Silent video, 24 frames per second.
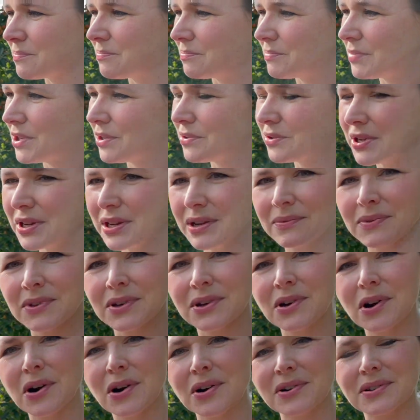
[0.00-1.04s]
beauty of the
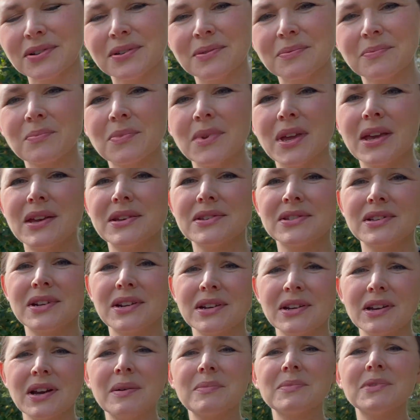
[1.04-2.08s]
garden is that it
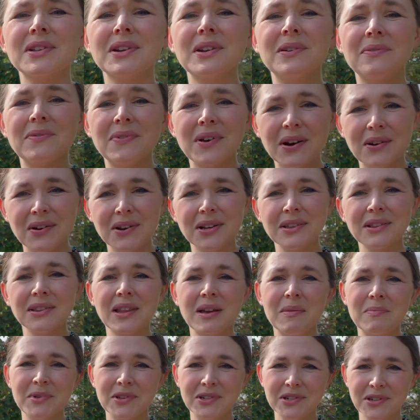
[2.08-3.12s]
comes in a very
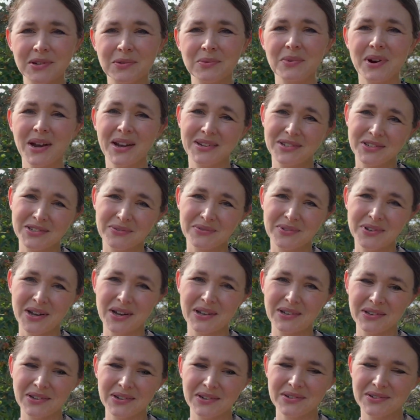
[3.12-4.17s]
limited range of
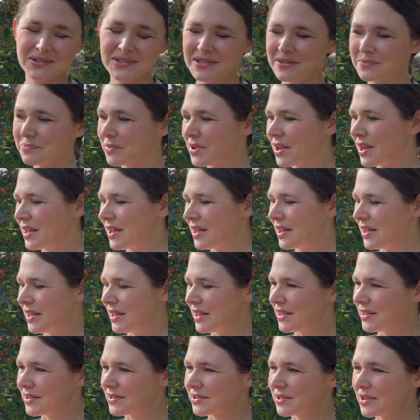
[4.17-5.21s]
colors.
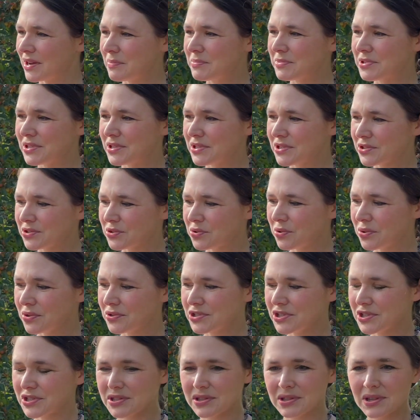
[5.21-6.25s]
It comes in this
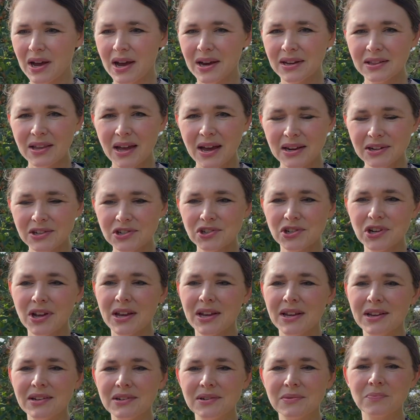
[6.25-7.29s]
gorgeous lilac
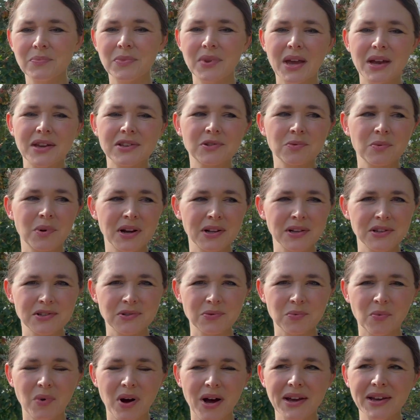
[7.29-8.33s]
shade, as well as
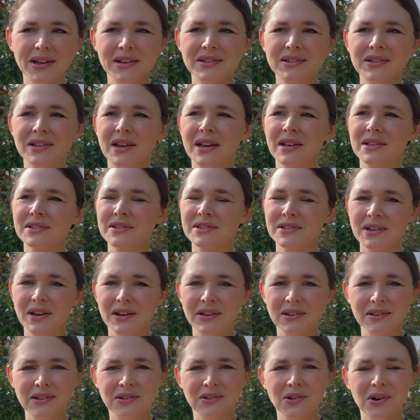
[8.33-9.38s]
white and
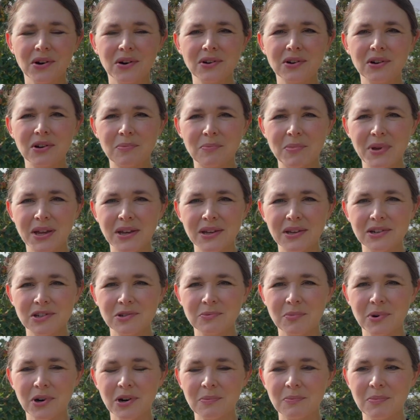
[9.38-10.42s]
slightly darker pinkish
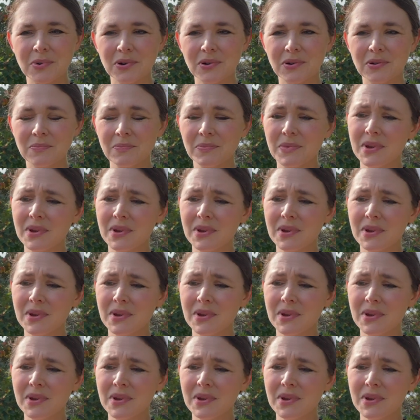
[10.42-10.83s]
purple.